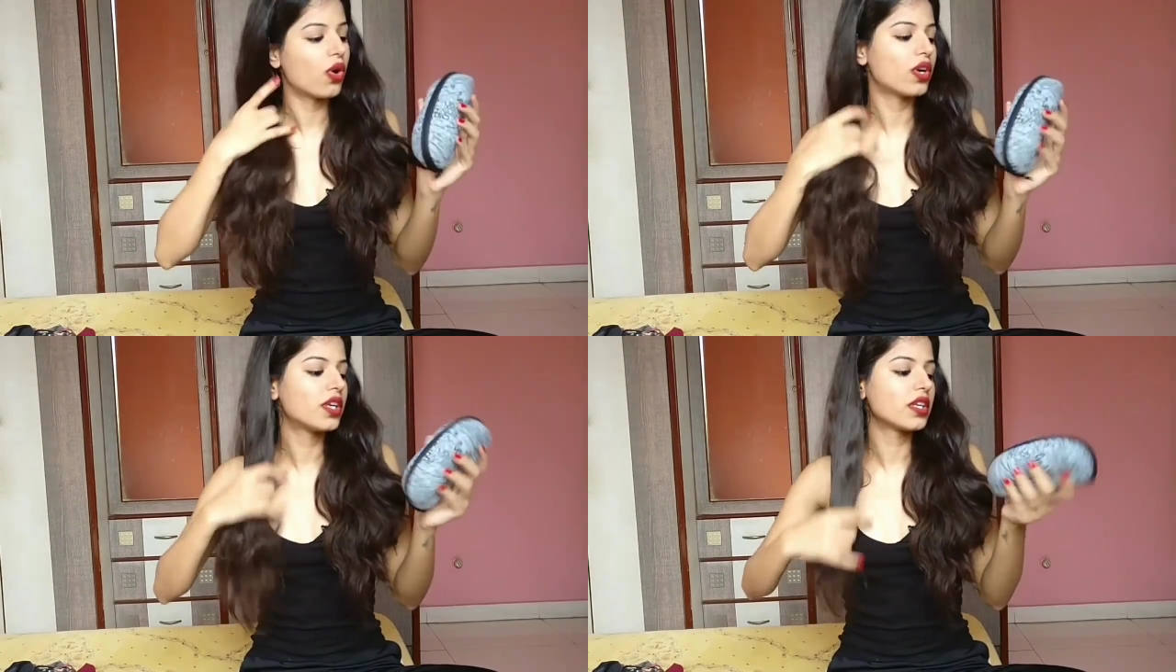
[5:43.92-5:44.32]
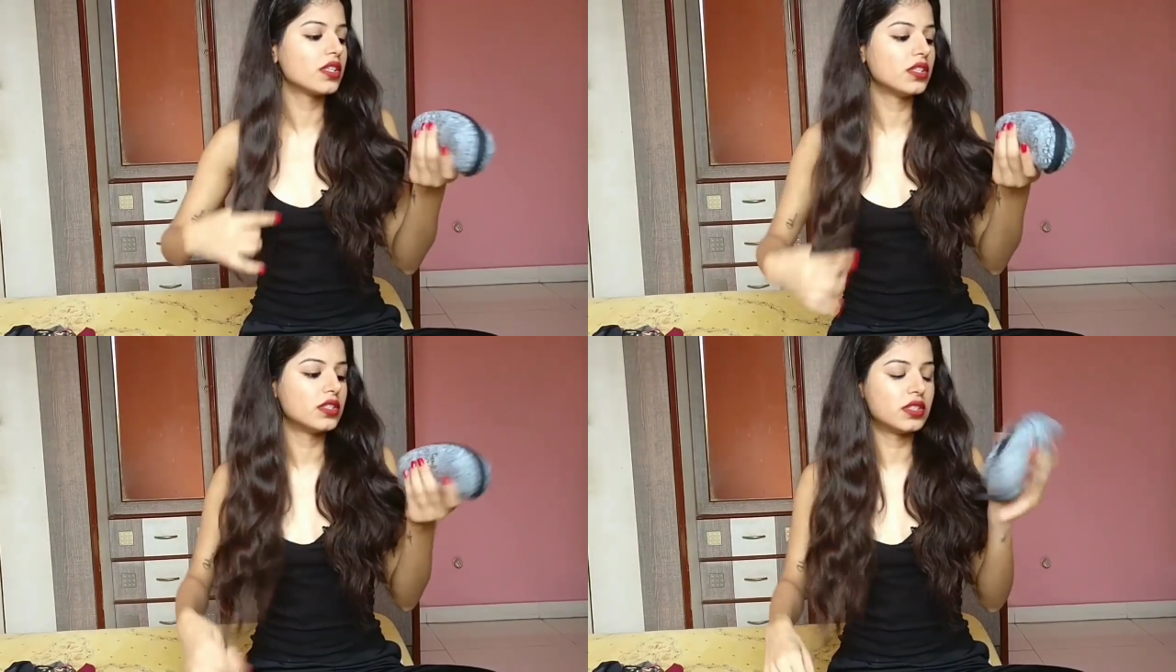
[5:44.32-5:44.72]
I got
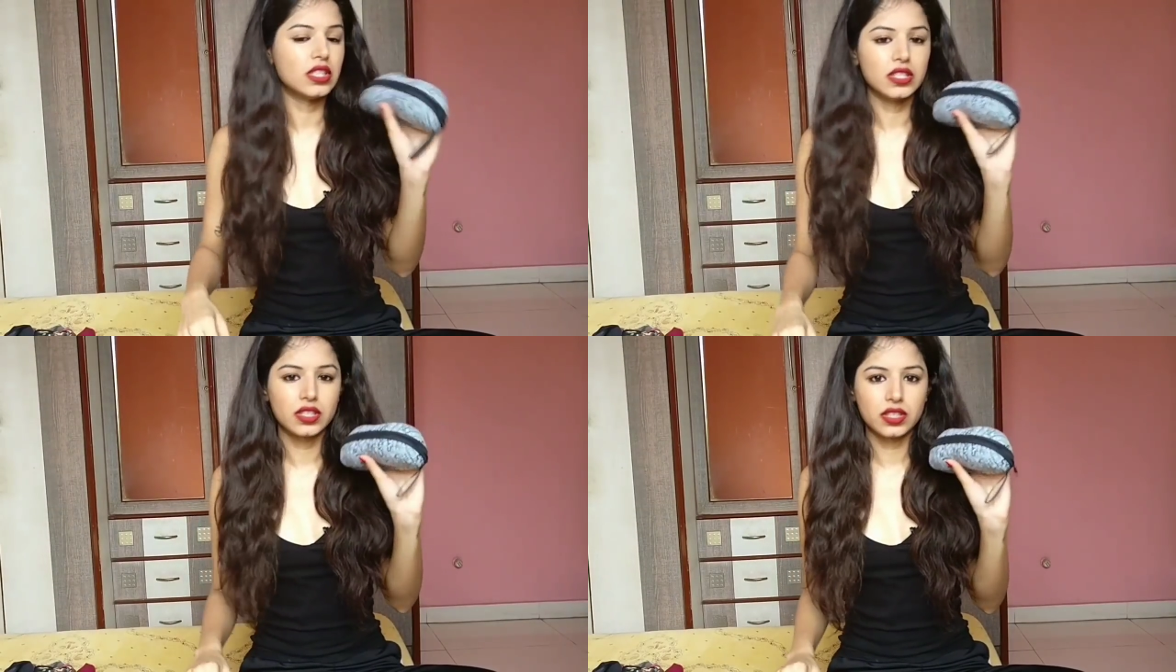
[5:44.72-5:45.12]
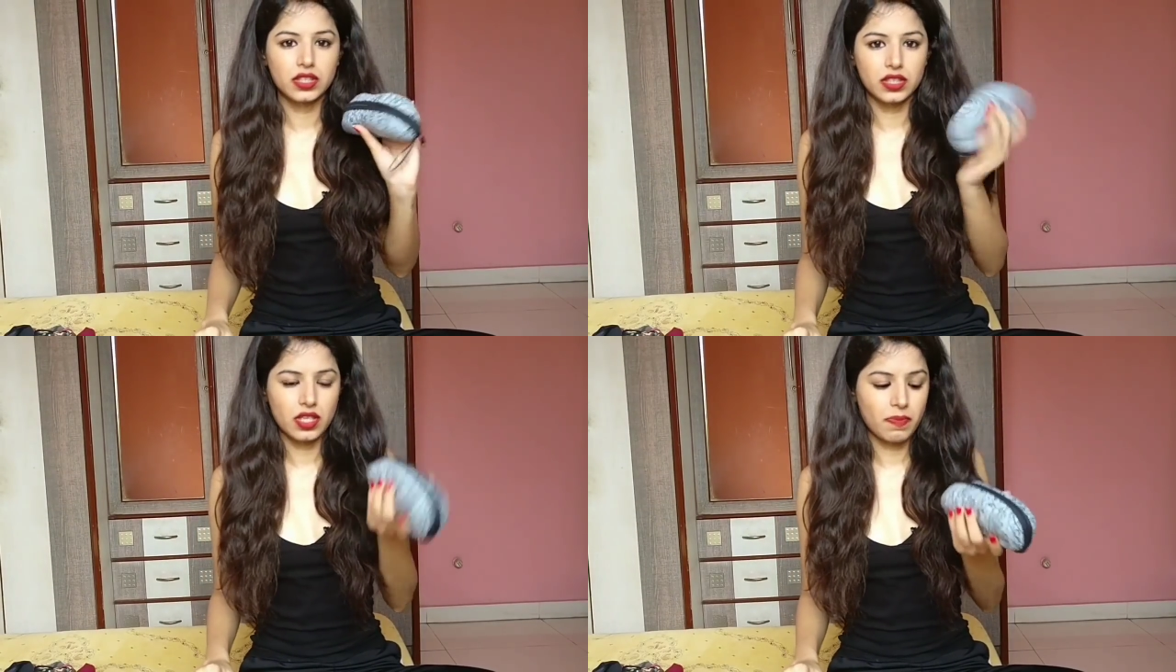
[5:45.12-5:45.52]
is
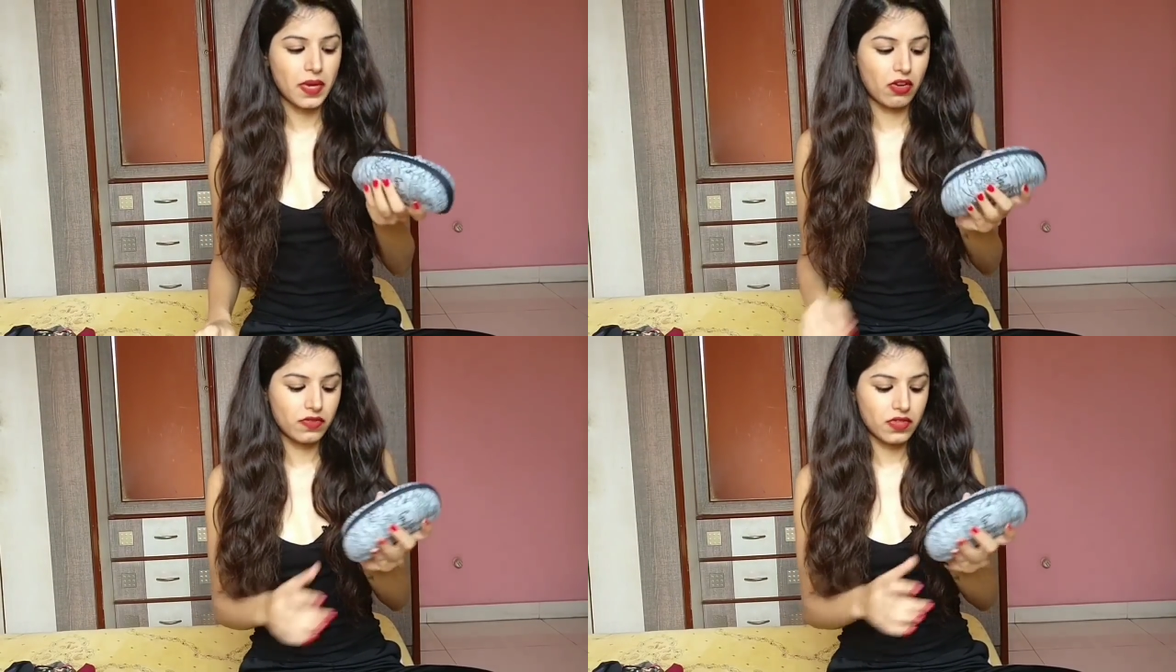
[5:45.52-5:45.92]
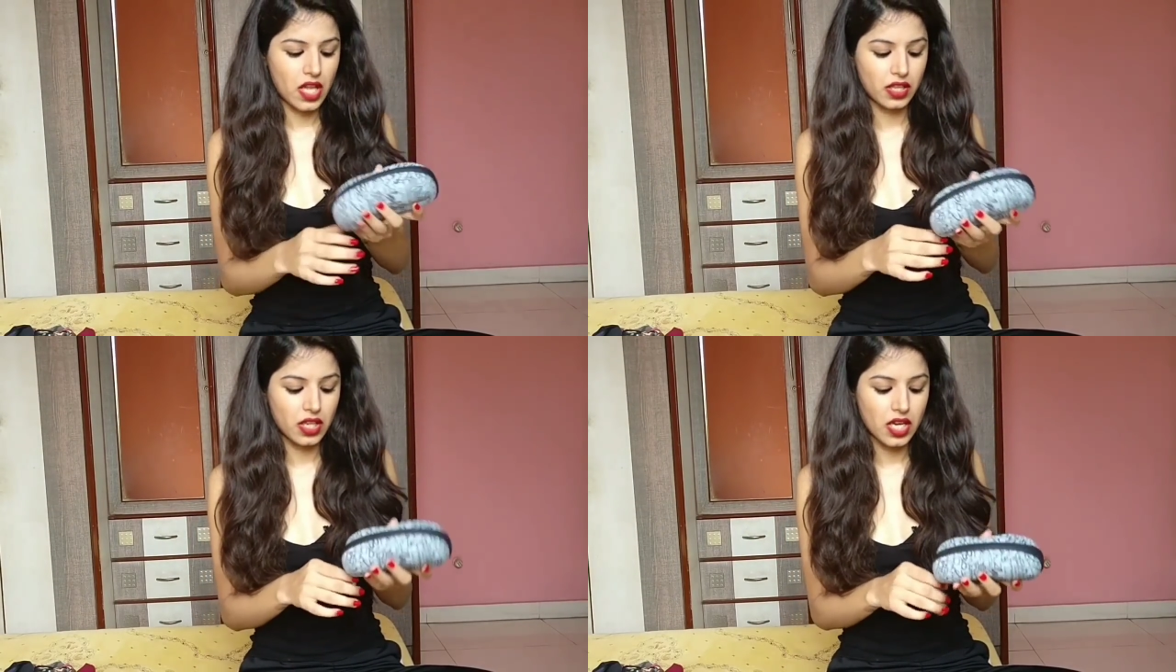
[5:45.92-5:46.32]
this pair of
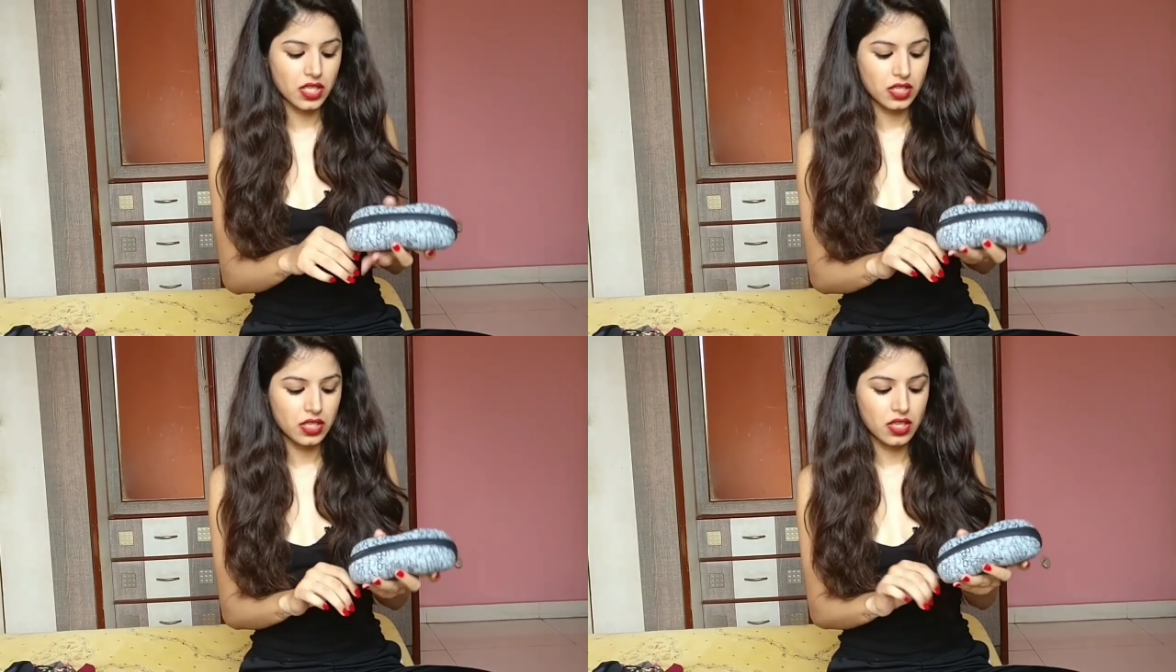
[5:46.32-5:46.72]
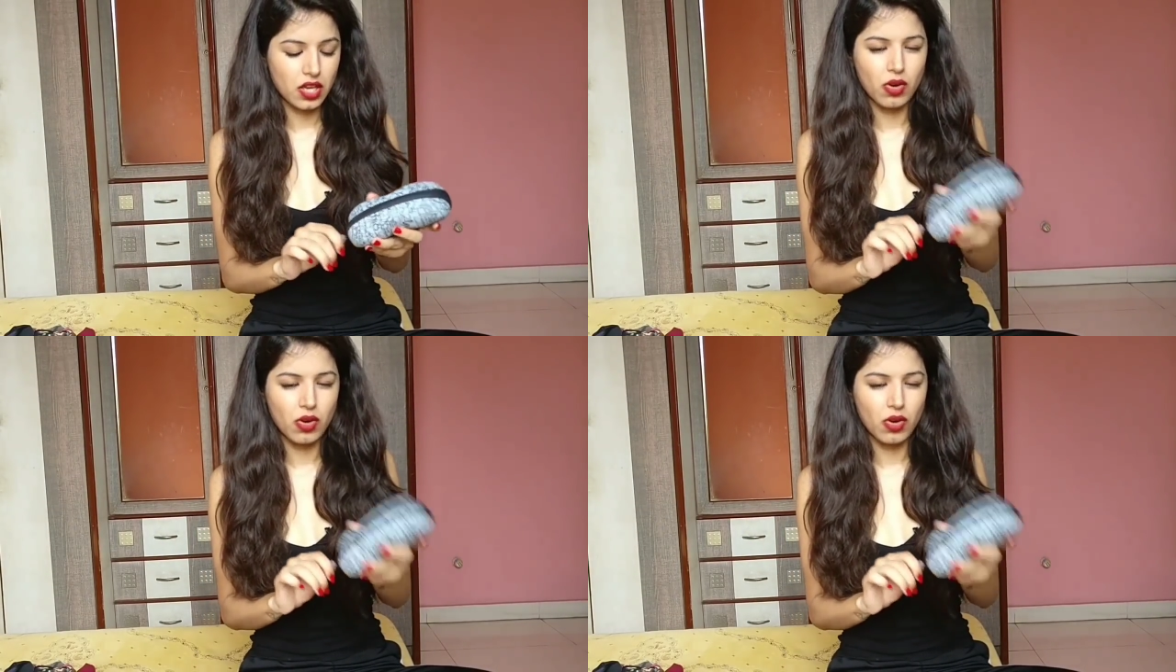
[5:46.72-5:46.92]
sunglasses.